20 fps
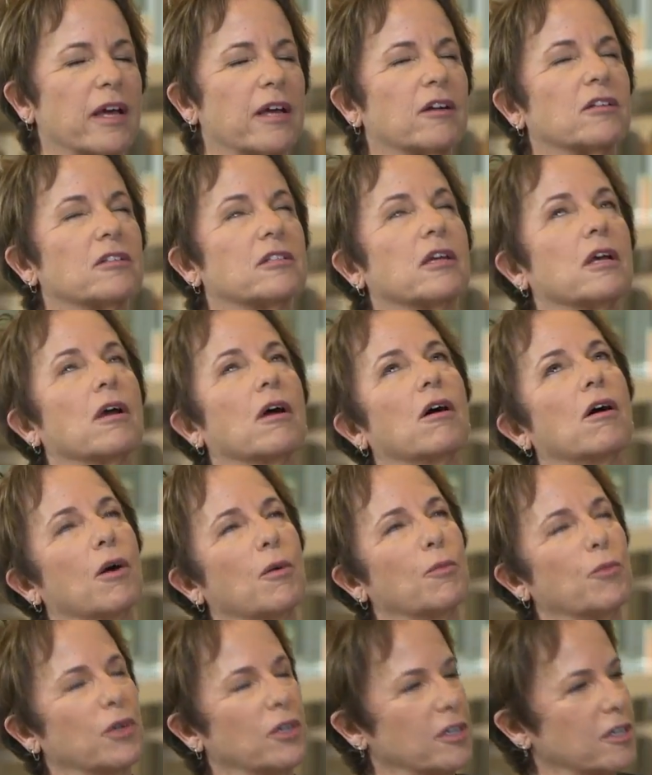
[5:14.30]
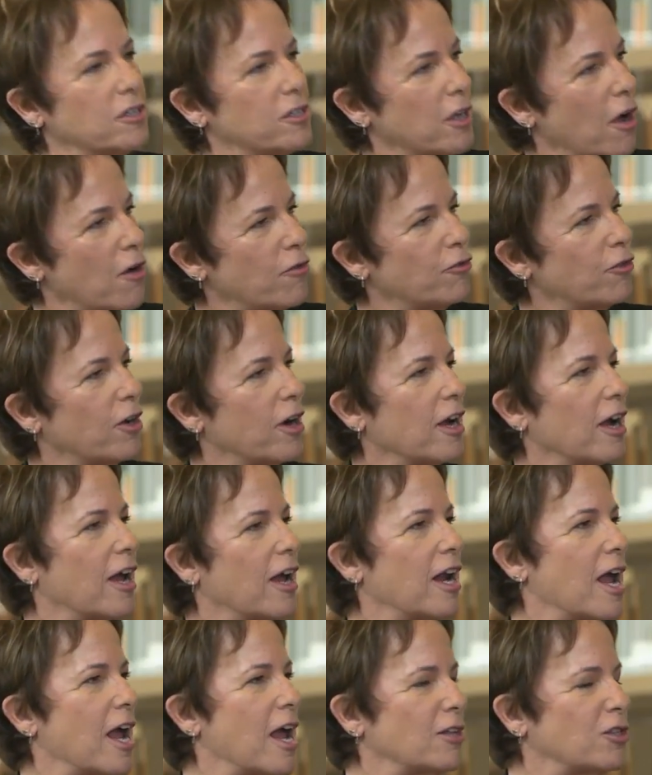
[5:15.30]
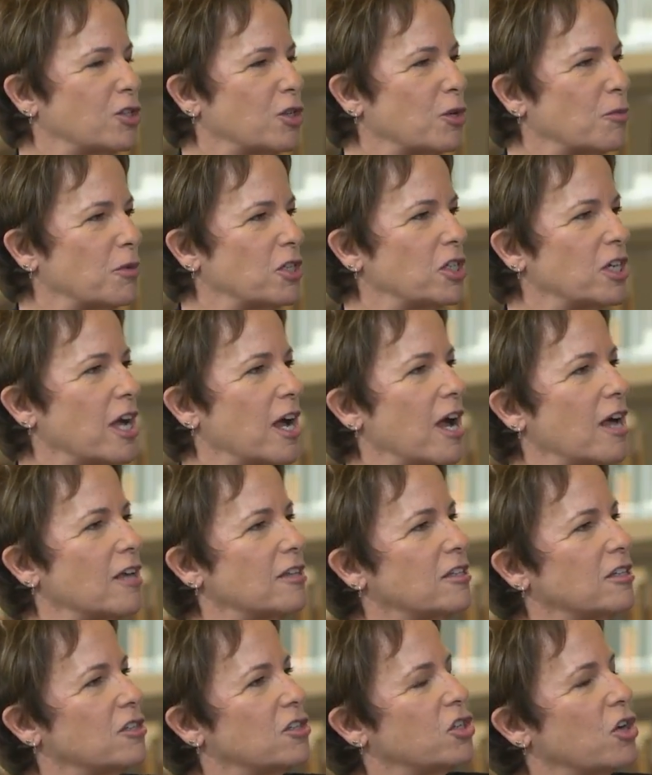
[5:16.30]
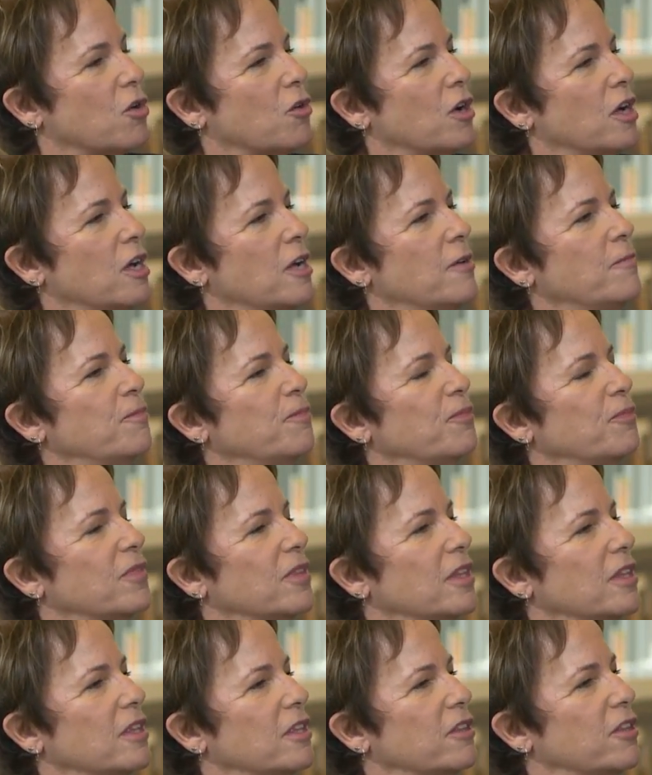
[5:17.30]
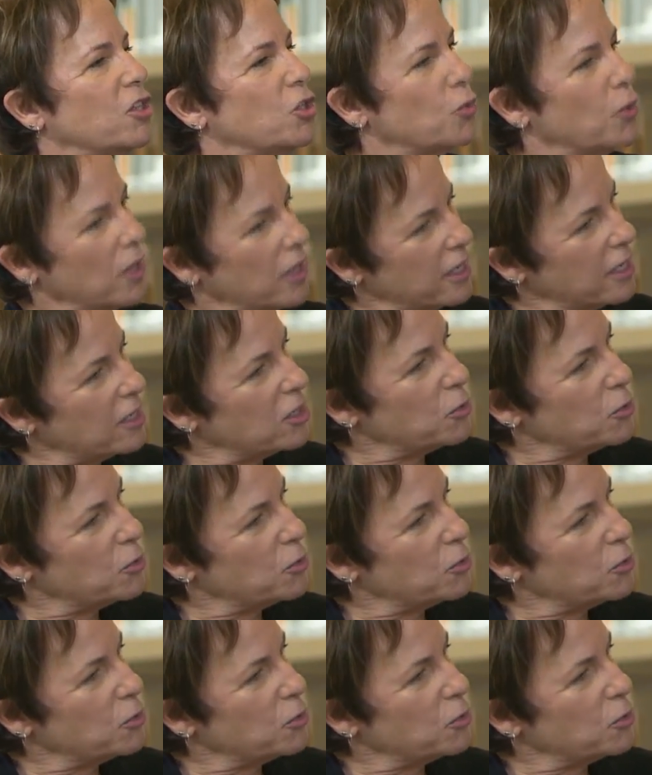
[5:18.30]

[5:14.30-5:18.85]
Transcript: later and say, oh, I'm really suffering and I had so much gas. And so this really